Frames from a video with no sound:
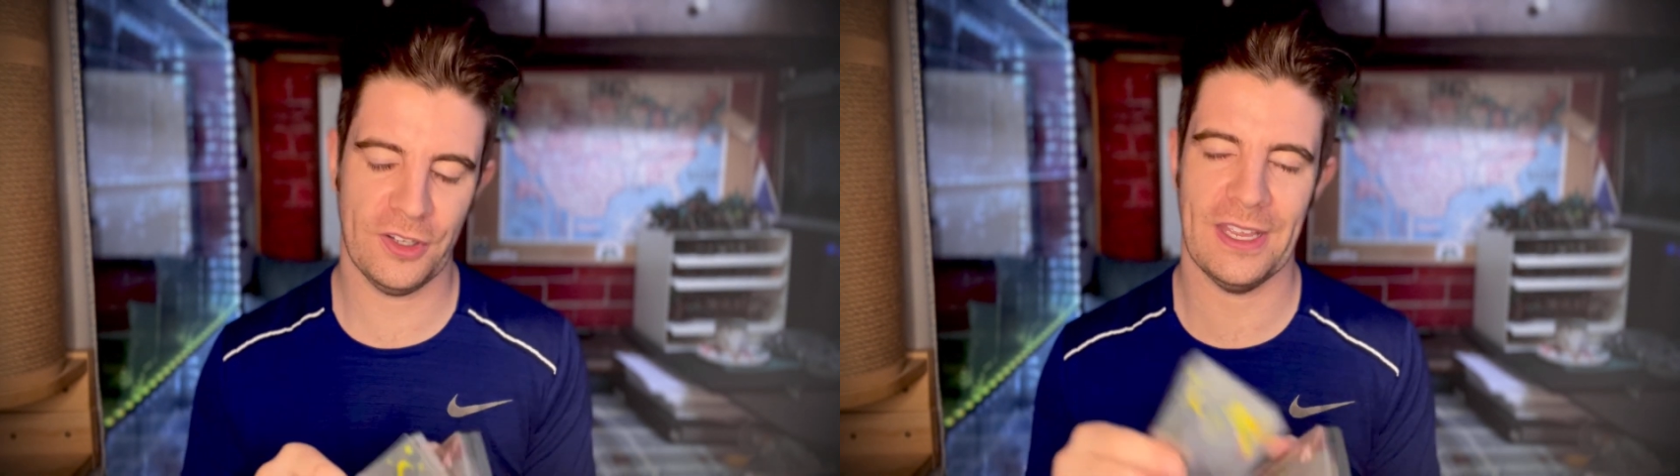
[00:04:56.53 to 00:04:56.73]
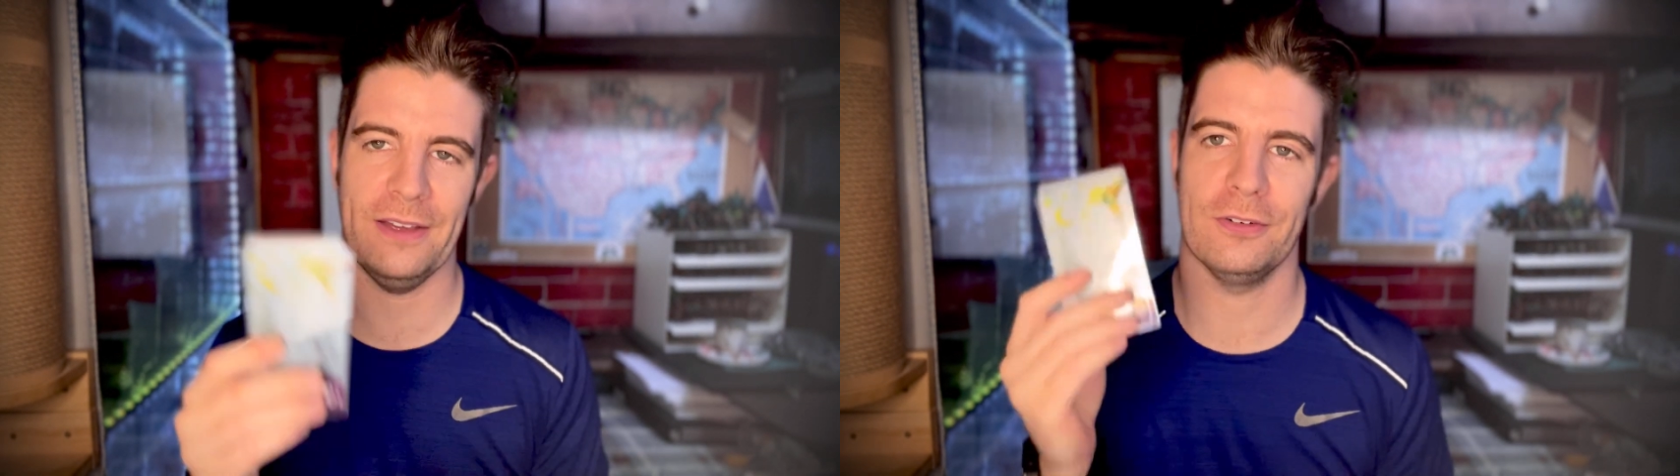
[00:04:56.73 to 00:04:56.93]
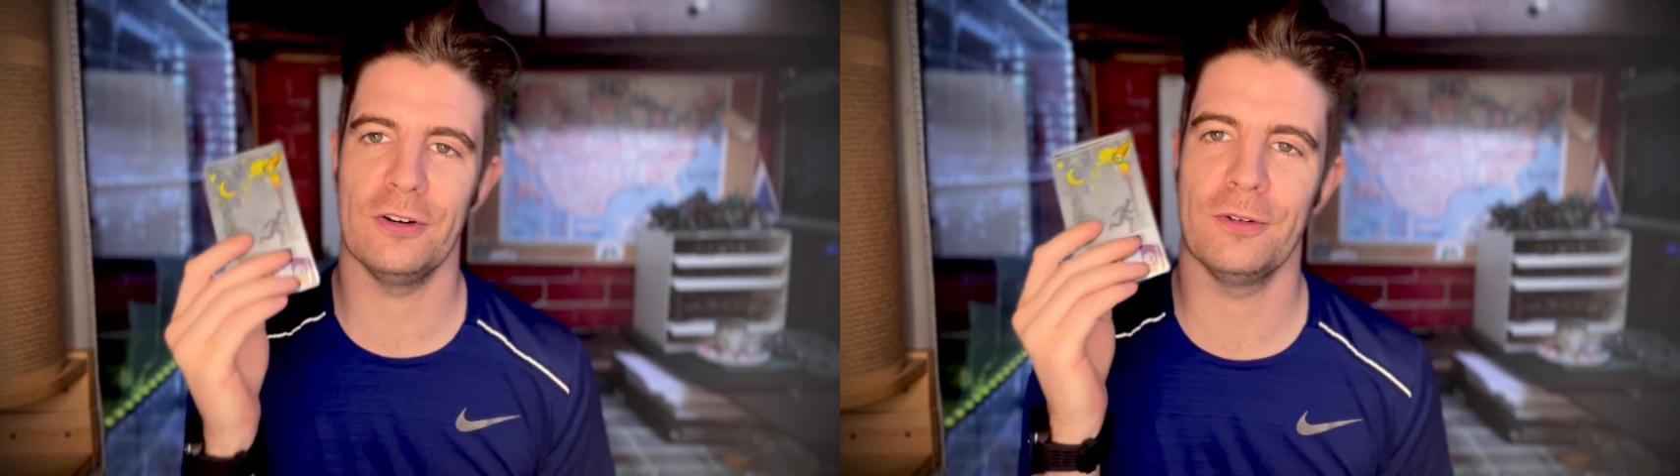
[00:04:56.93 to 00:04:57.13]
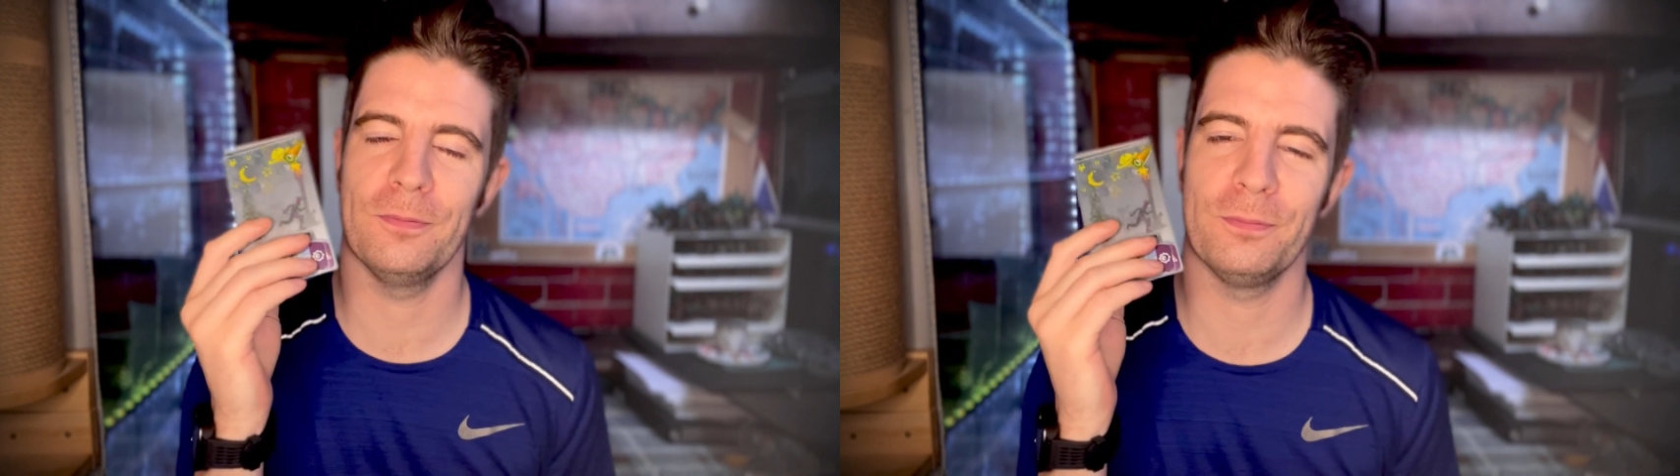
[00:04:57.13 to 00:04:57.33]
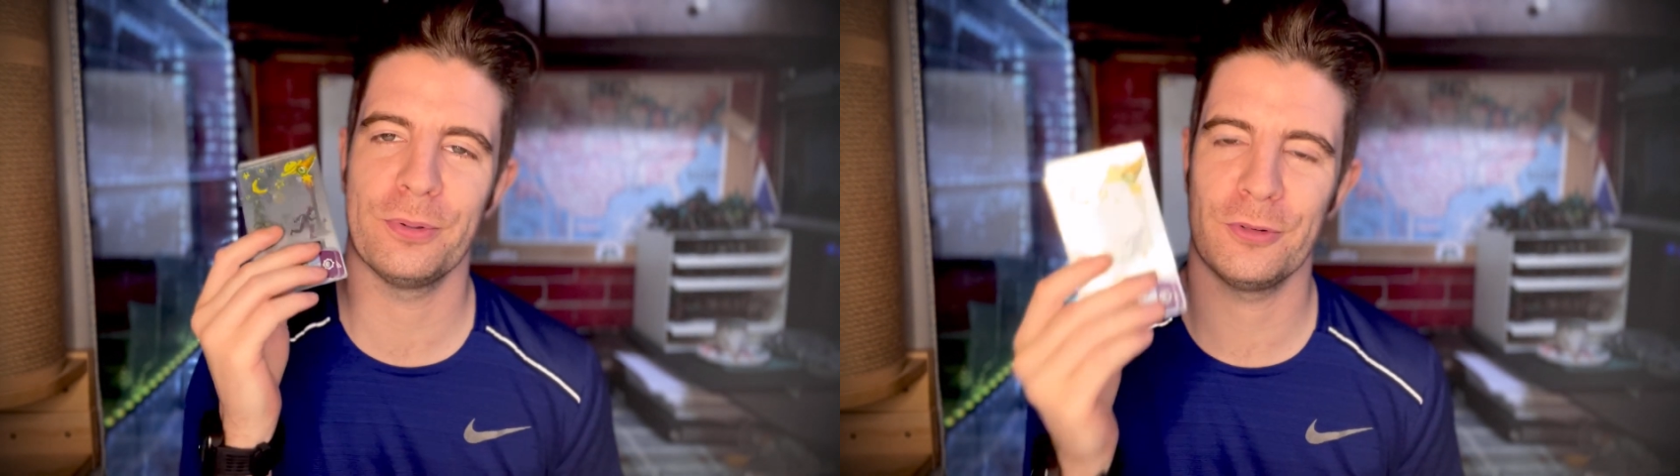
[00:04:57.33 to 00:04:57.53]
together
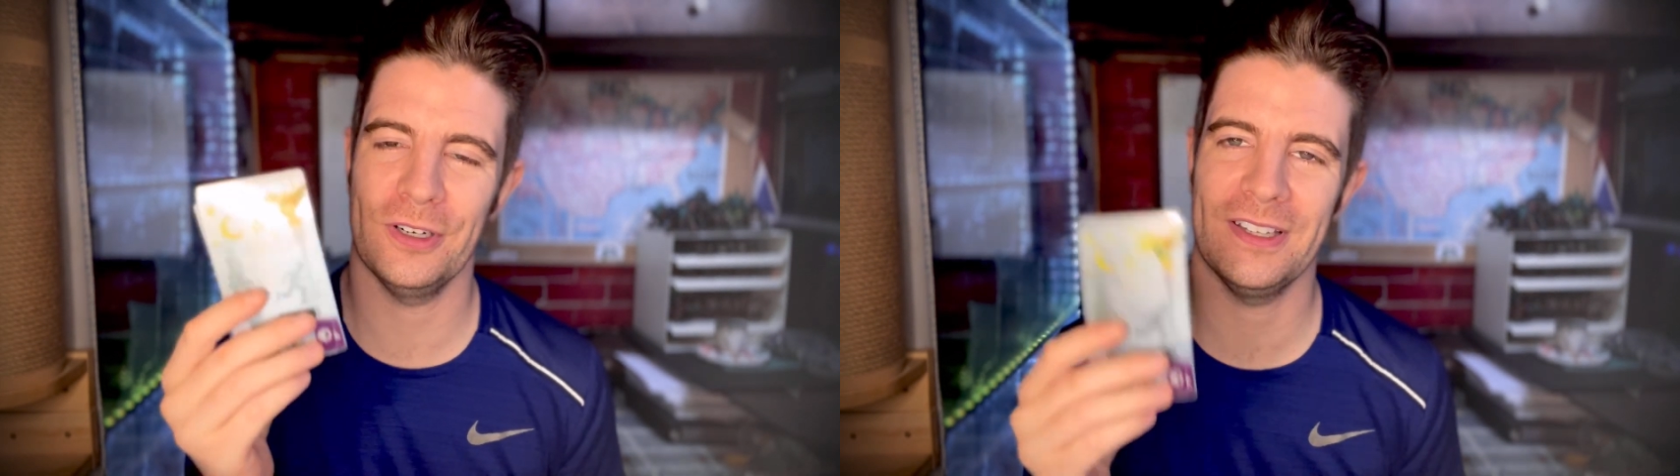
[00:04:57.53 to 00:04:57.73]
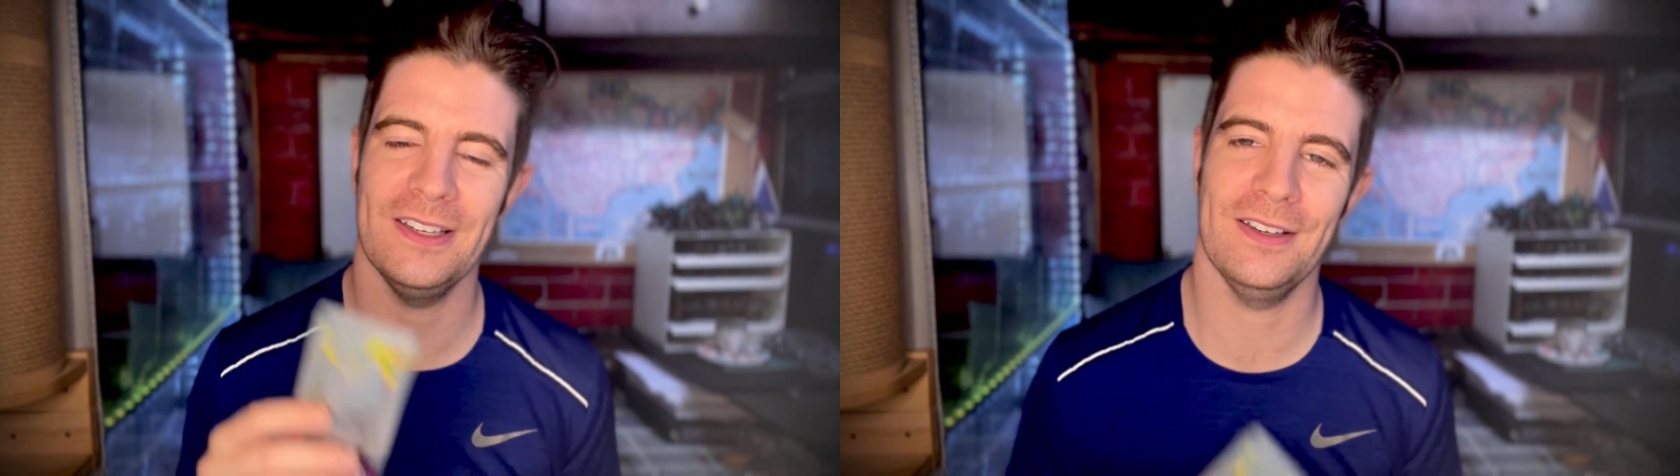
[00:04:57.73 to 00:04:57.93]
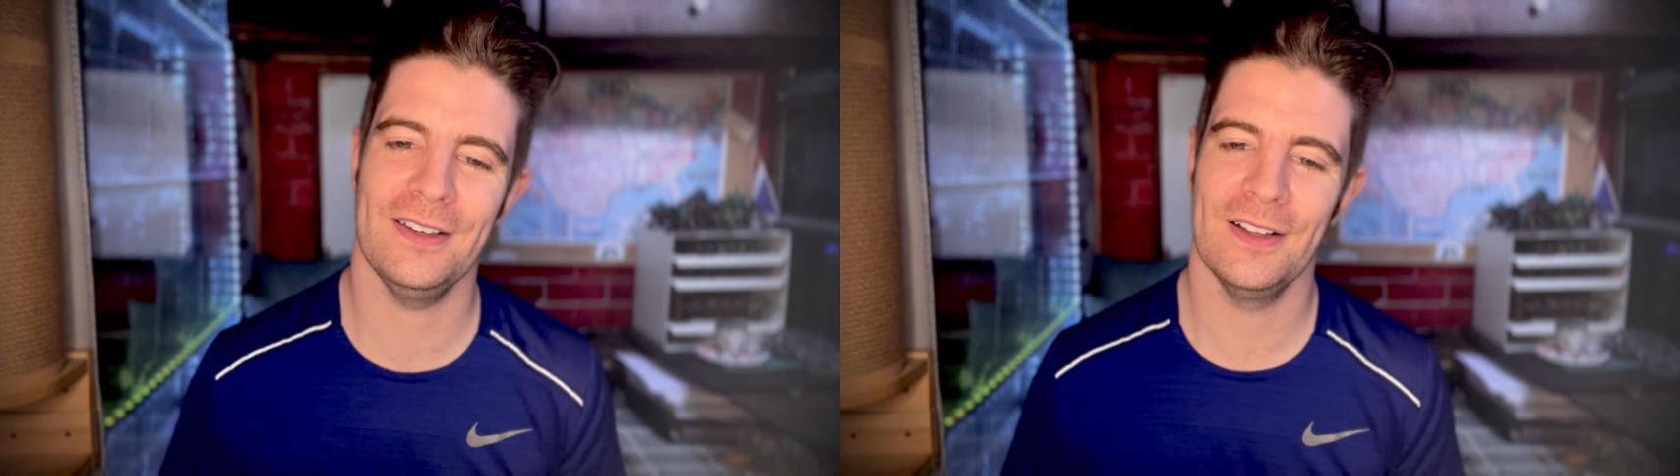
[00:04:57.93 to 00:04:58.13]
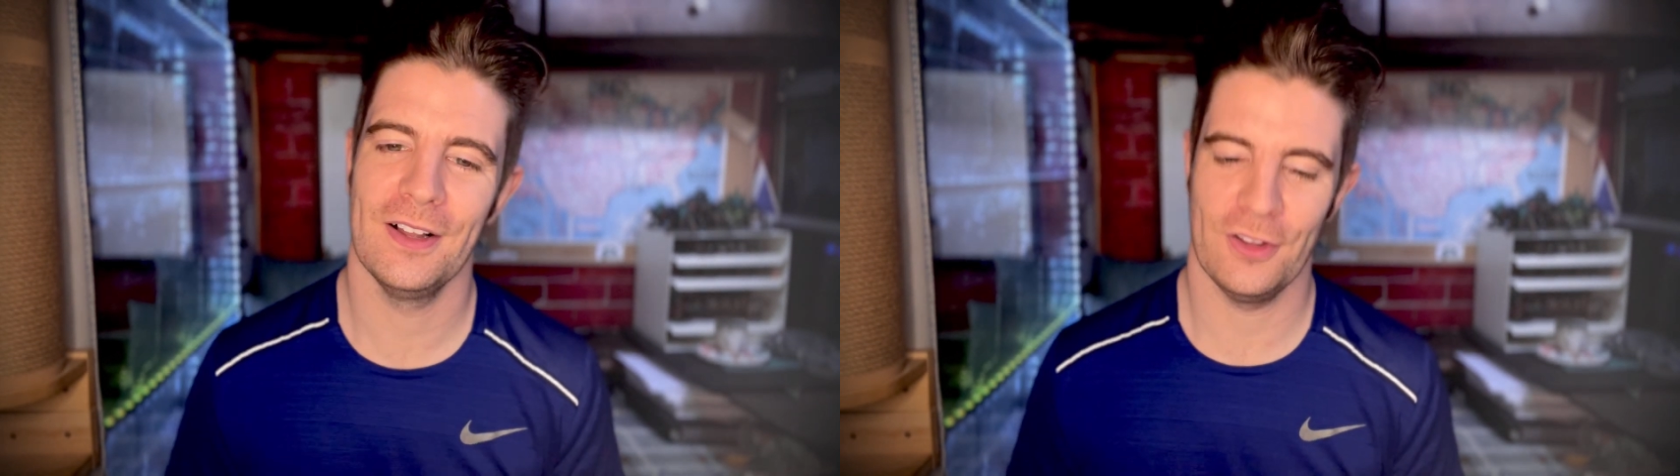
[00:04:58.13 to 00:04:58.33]
pretty